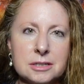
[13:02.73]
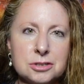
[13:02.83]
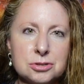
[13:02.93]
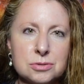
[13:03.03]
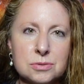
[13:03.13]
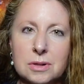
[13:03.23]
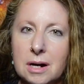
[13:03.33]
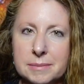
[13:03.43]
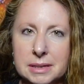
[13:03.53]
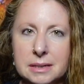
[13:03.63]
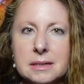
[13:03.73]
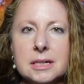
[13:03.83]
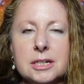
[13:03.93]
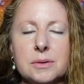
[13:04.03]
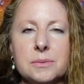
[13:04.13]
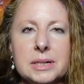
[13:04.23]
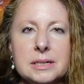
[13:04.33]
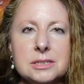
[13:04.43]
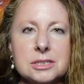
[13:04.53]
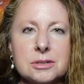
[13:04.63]
a trauma
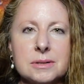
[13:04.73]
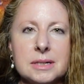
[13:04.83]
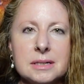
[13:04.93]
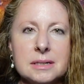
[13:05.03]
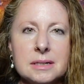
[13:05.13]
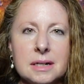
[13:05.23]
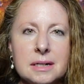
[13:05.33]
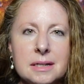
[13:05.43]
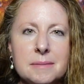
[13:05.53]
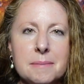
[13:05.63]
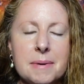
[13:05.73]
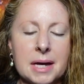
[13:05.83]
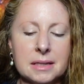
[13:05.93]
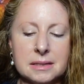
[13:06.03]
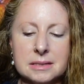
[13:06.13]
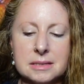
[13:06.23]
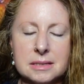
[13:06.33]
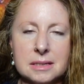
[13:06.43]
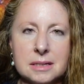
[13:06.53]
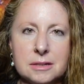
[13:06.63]
which created an
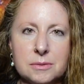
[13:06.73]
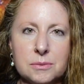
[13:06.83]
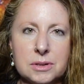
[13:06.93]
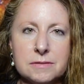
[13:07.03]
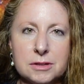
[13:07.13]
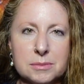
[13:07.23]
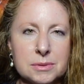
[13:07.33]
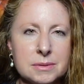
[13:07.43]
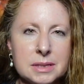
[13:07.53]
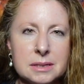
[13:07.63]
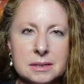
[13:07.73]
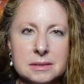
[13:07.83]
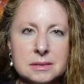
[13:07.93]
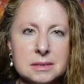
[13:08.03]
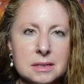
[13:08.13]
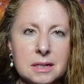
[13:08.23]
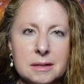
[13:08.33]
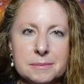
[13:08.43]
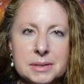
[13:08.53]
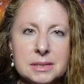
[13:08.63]
imbalance in one of your meridians,
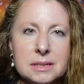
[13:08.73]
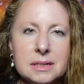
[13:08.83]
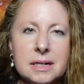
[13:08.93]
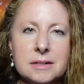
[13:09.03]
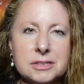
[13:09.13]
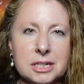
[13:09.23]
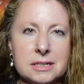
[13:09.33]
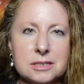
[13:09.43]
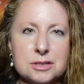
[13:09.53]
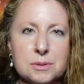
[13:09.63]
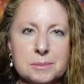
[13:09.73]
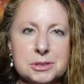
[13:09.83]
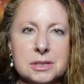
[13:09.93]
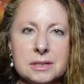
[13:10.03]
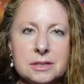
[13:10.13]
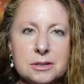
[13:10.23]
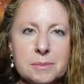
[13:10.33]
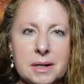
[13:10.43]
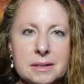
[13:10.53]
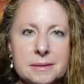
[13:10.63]
an energetic disruption in your
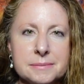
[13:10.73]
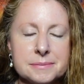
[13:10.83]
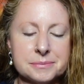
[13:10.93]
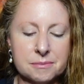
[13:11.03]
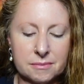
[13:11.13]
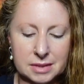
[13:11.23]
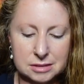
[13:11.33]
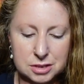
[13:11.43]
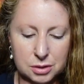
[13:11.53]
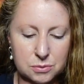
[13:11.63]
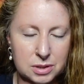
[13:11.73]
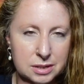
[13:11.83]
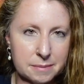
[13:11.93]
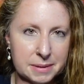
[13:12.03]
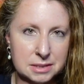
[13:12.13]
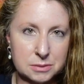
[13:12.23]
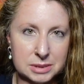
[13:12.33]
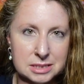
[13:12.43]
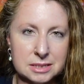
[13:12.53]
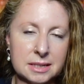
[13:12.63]
body. So one of the best
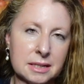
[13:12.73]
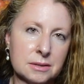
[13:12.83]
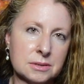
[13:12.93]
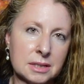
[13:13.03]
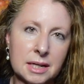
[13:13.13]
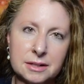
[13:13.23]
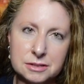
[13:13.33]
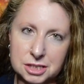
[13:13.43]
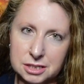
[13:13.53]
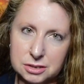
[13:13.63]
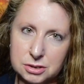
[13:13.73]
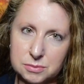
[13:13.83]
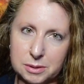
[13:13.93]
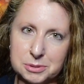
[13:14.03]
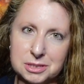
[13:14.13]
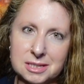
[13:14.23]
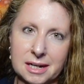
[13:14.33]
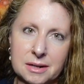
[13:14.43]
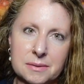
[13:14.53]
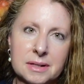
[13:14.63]
ways to get those energetic disruptions
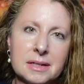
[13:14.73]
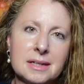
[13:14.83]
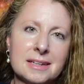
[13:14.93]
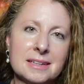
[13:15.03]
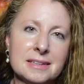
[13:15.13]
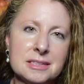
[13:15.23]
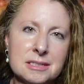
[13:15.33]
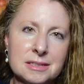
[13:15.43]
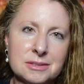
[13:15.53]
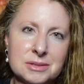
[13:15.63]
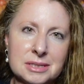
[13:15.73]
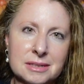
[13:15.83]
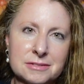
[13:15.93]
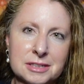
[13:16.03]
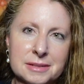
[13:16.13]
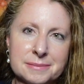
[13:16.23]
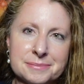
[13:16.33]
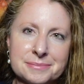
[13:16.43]
out is to use EFT.